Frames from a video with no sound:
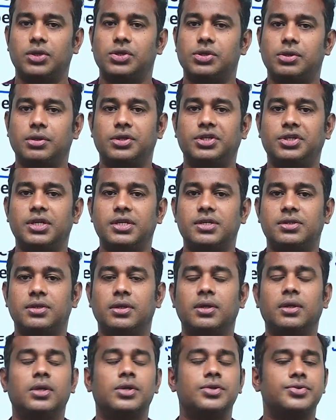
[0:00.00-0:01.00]

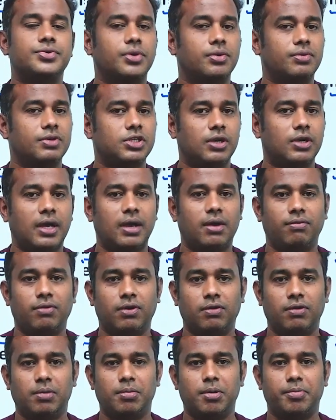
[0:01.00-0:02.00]
sheets, so which we
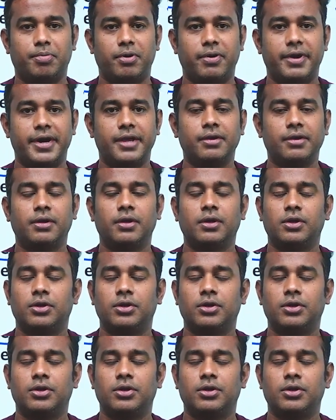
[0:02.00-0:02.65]
will be providing.